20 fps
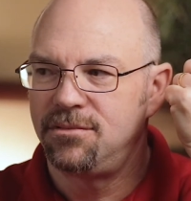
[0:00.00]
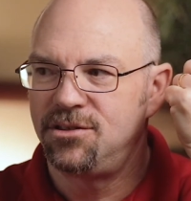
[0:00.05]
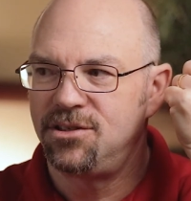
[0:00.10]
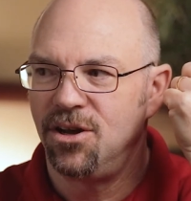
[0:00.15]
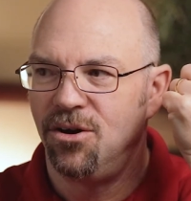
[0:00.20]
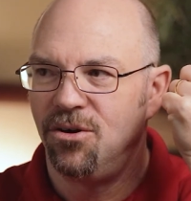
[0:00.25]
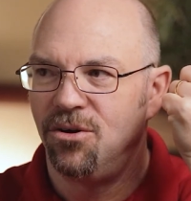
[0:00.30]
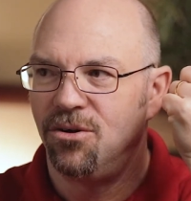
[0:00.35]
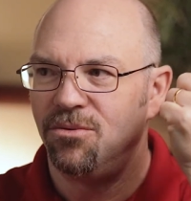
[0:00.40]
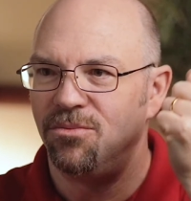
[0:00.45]

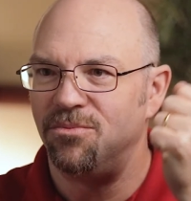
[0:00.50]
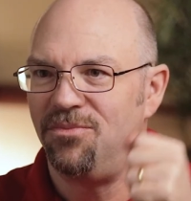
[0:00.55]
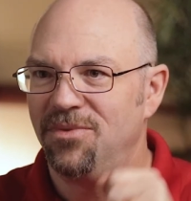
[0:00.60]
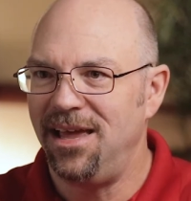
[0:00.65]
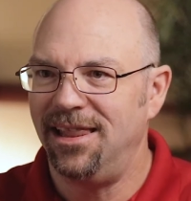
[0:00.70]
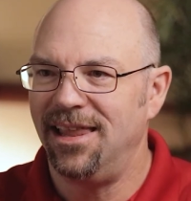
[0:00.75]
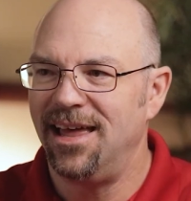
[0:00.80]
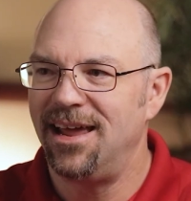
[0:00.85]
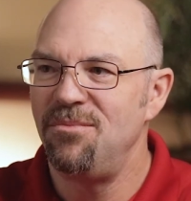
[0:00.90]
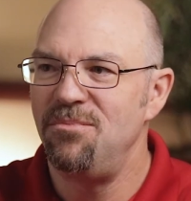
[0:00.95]
So
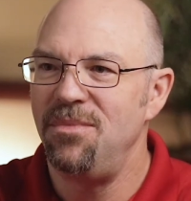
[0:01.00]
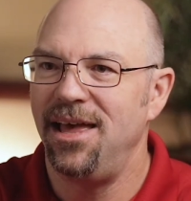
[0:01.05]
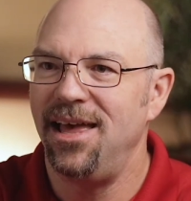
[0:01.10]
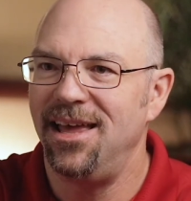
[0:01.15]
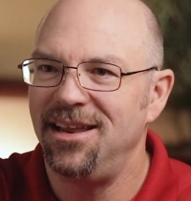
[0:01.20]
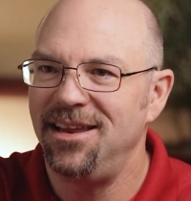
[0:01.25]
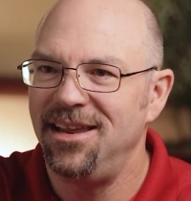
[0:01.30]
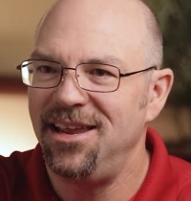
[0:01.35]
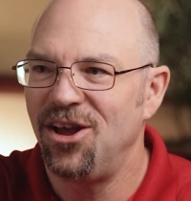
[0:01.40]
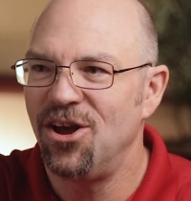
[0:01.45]
they let him
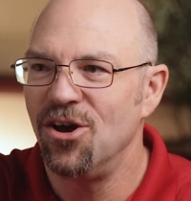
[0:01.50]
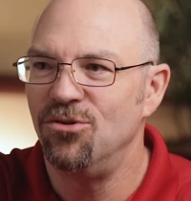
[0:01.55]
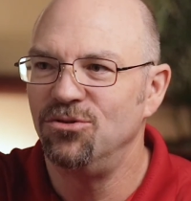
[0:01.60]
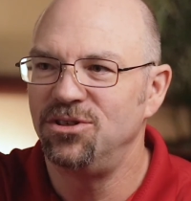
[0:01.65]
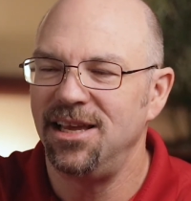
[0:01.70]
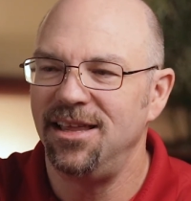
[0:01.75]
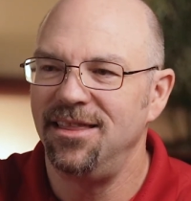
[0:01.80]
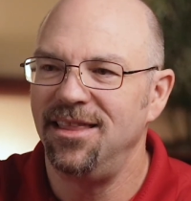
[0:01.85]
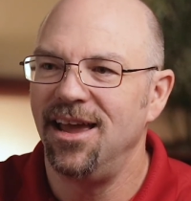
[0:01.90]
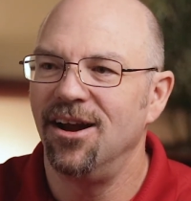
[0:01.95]
in. He
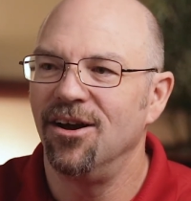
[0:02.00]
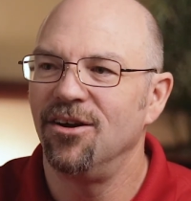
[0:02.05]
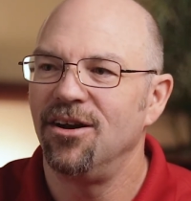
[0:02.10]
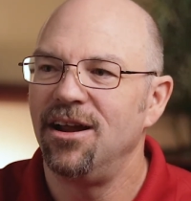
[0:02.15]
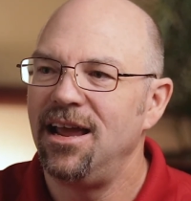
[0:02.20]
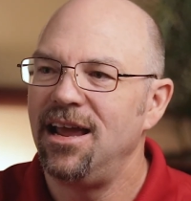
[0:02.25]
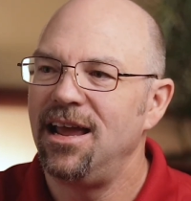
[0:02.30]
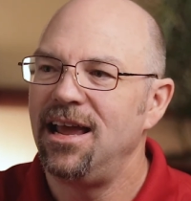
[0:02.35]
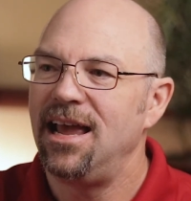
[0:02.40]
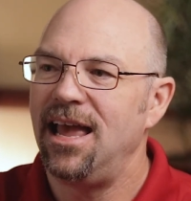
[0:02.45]
goes in there,
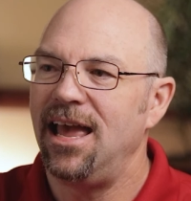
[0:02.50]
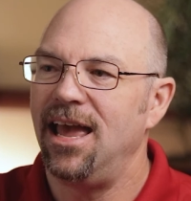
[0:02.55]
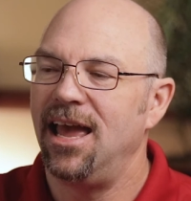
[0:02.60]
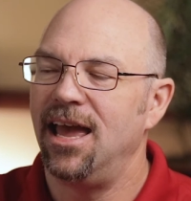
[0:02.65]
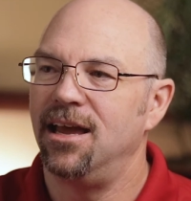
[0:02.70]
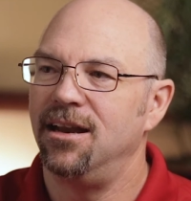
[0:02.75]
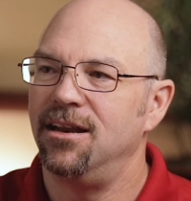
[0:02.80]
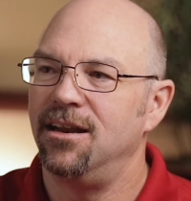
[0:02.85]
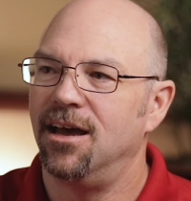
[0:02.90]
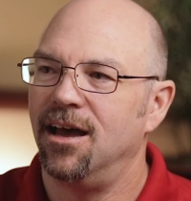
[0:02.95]

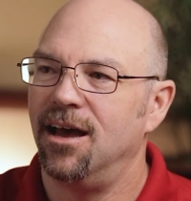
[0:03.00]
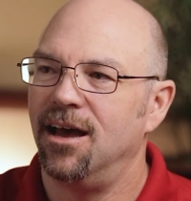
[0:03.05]
and